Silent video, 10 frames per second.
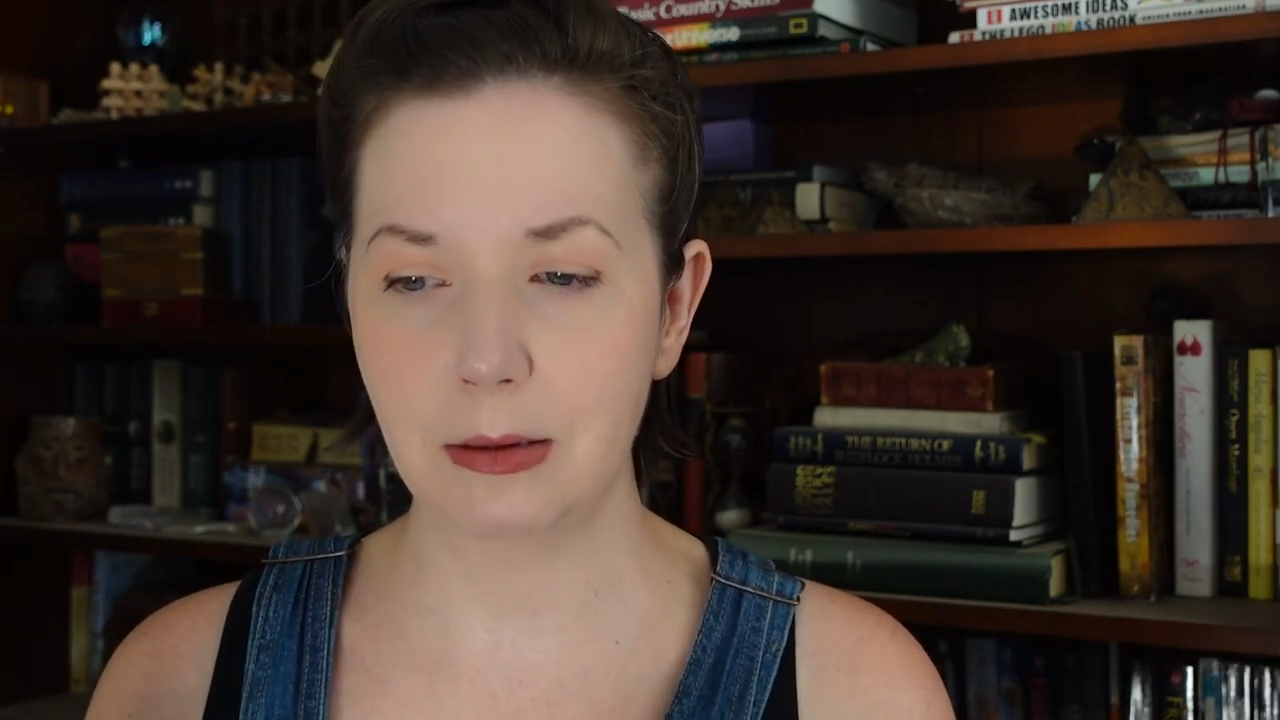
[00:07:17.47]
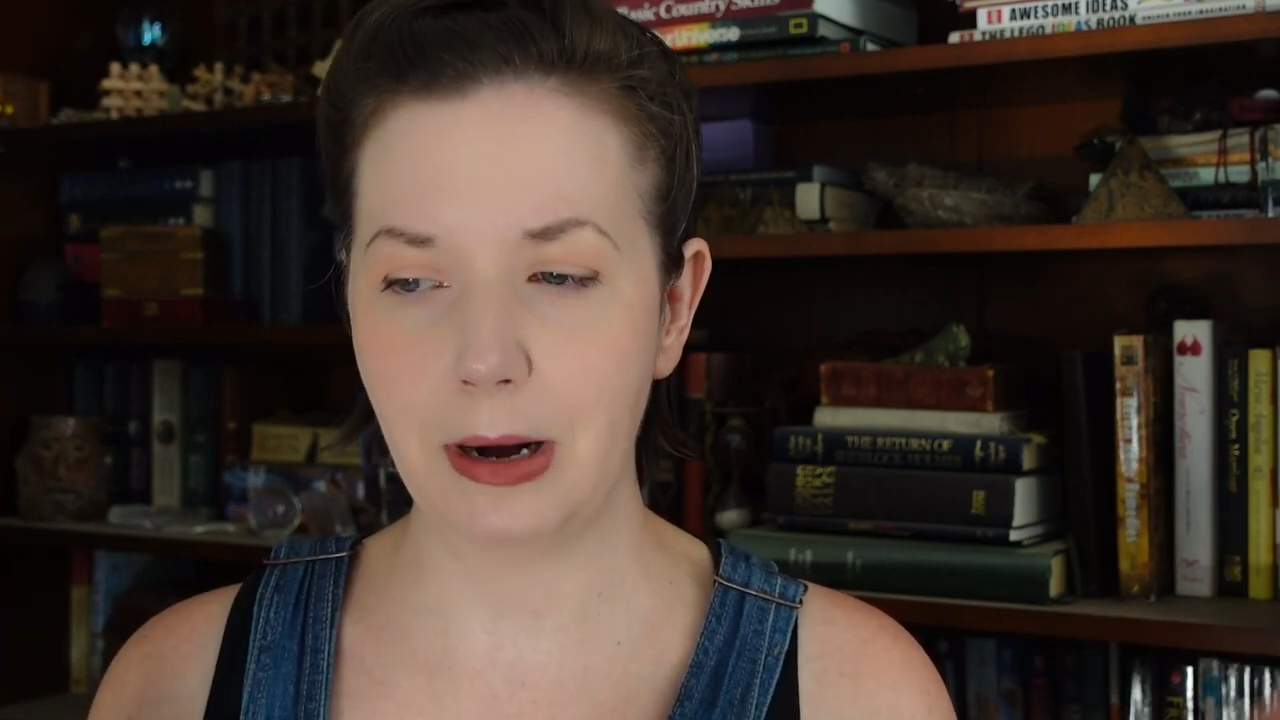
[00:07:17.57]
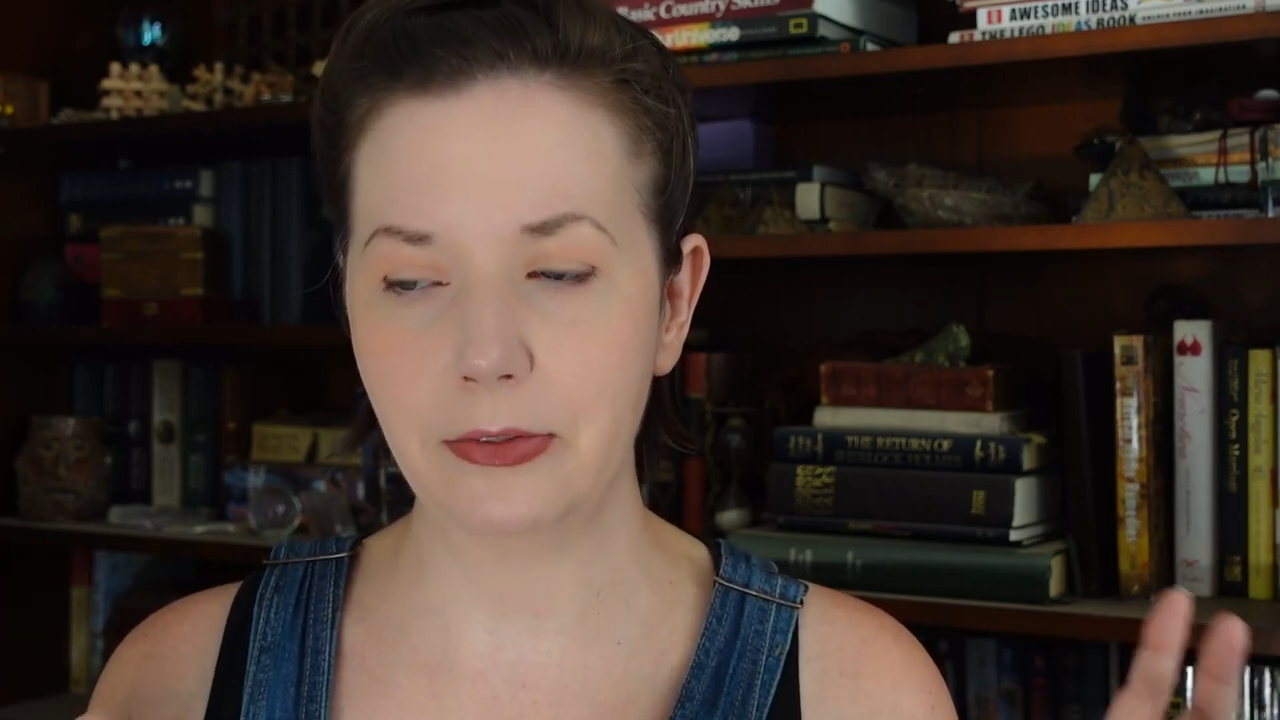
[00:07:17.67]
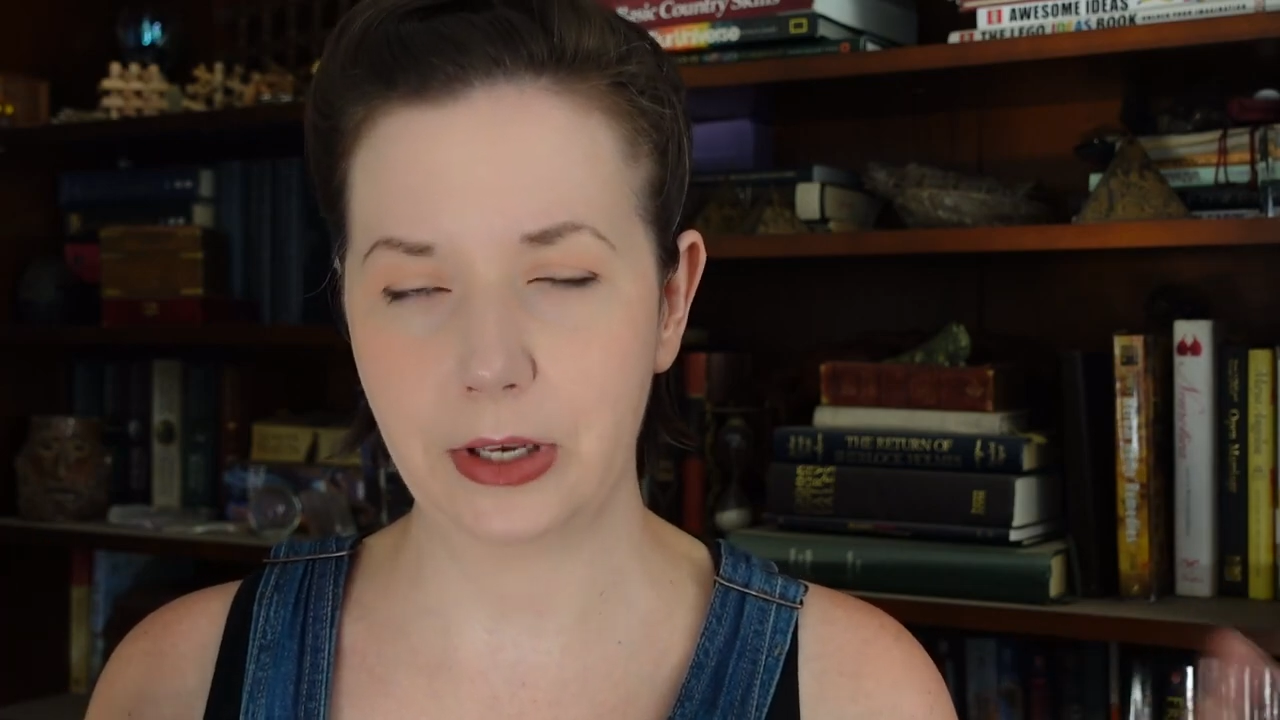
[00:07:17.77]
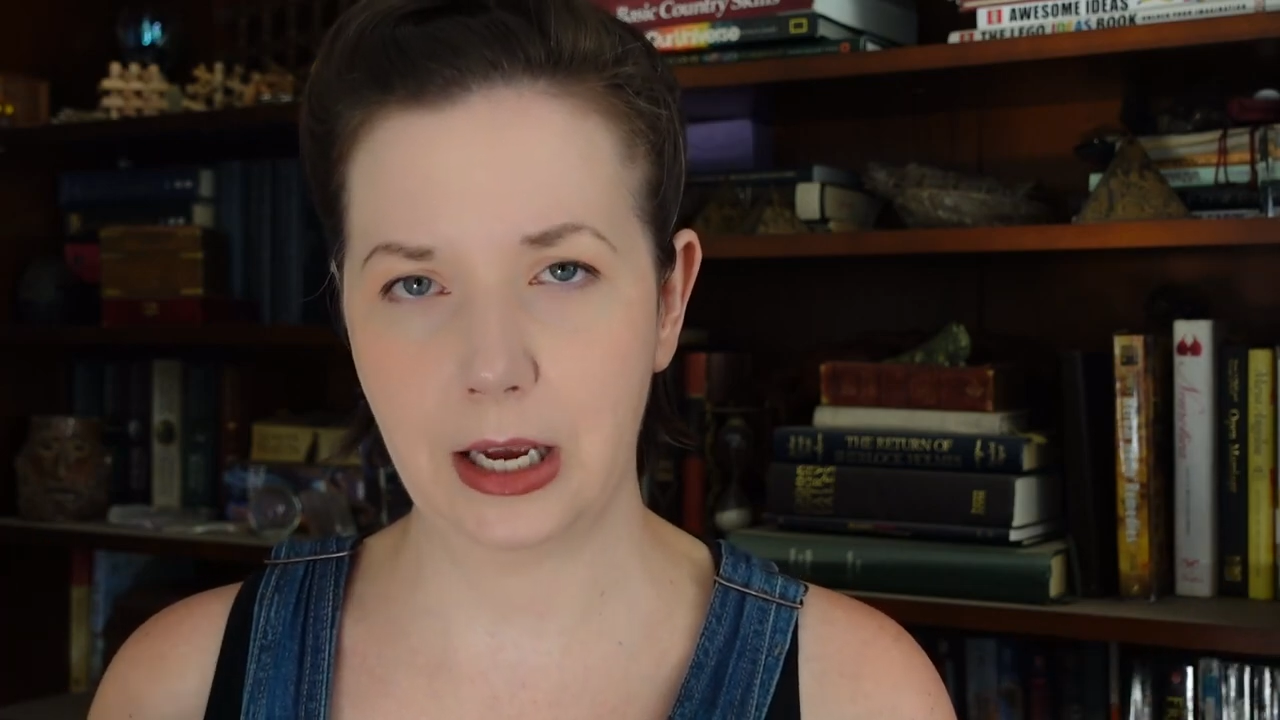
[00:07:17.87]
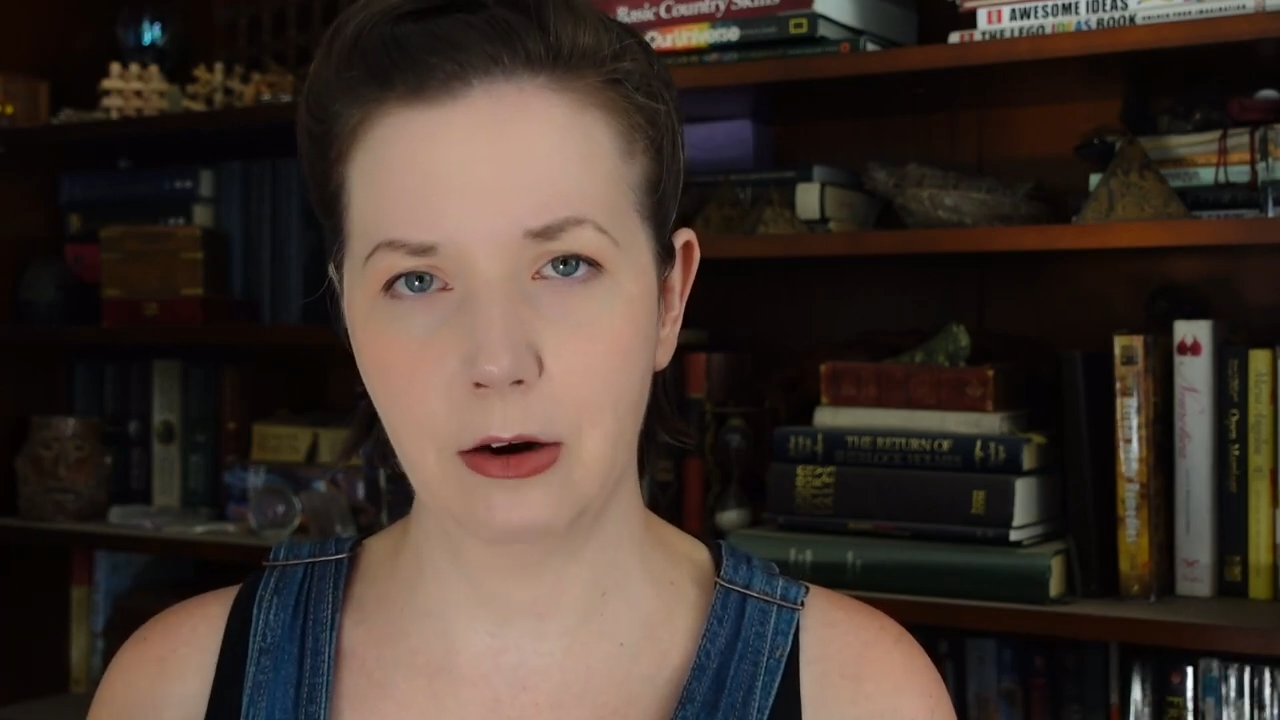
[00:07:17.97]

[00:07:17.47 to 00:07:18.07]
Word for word: about the